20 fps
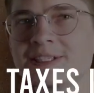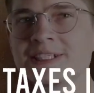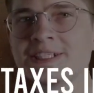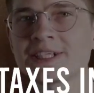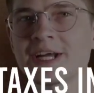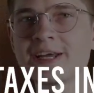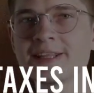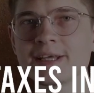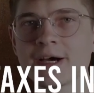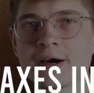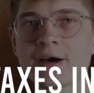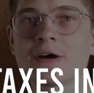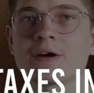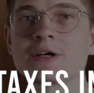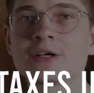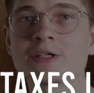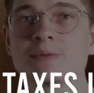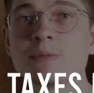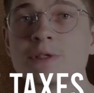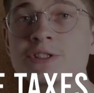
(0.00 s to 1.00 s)
that's kinda
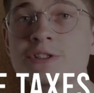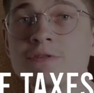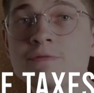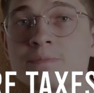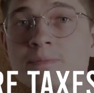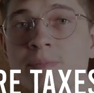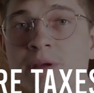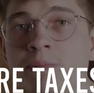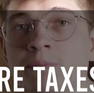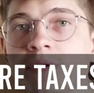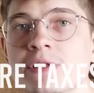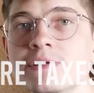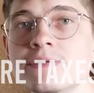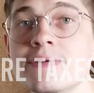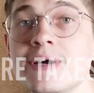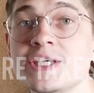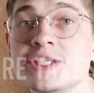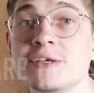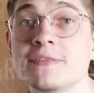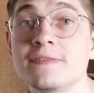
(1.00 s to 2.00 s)
hard. Most of people in
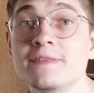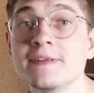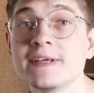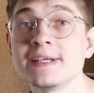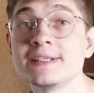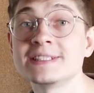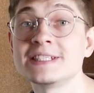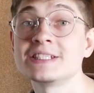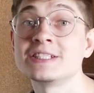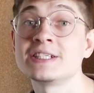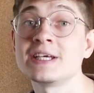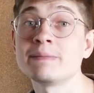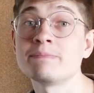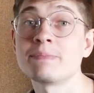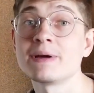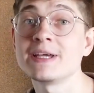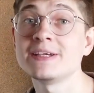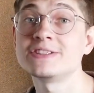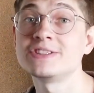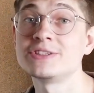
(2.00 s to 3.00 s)
Russia think that they
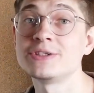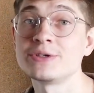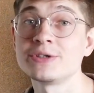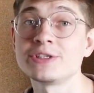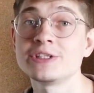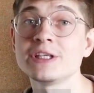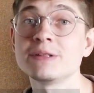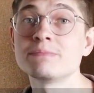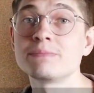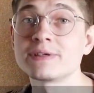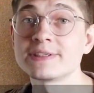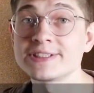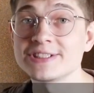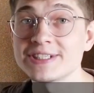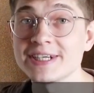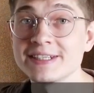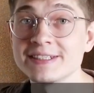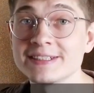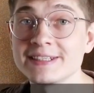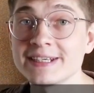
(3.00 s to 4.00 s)
pay
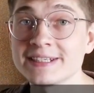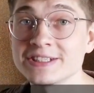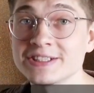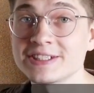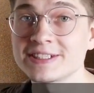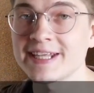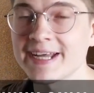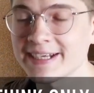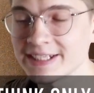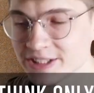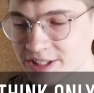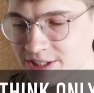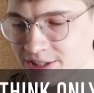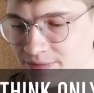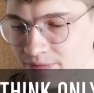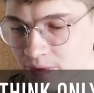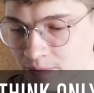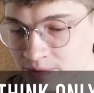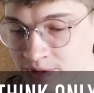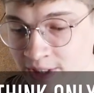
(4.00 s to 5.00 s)
13% as taxes
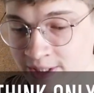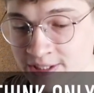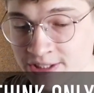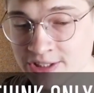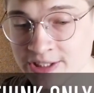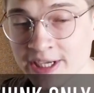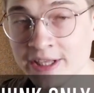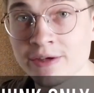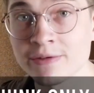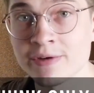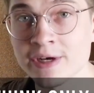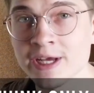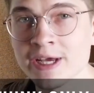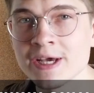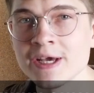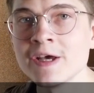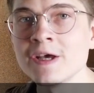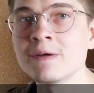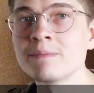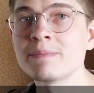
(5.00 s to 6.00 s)
from their
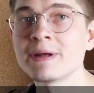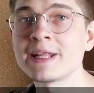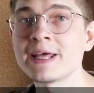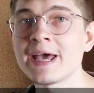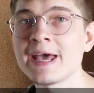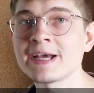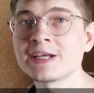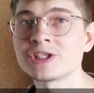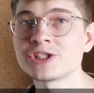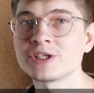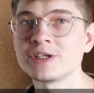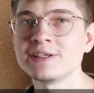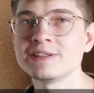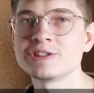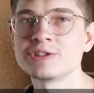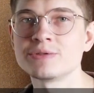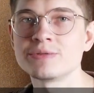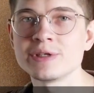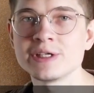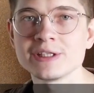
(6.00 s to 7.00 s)
salary, but actually
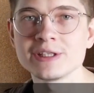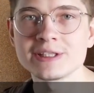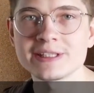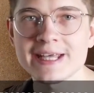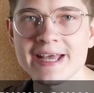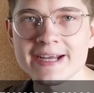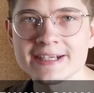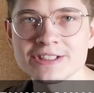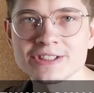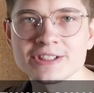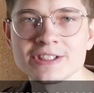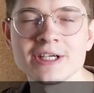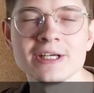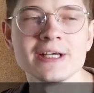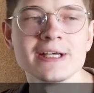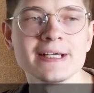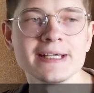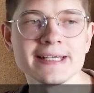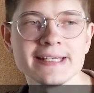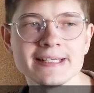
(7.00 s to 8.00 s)
the real tax
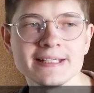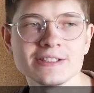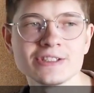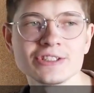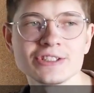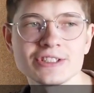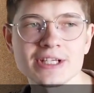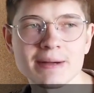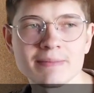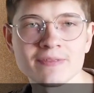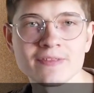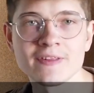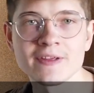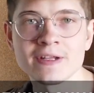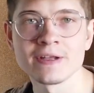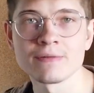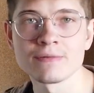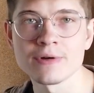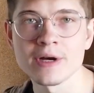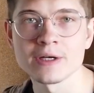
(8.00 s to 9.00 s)
is
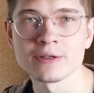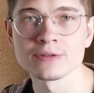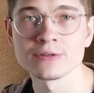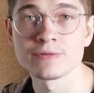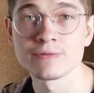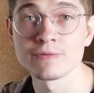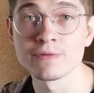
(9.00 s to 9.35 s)
something around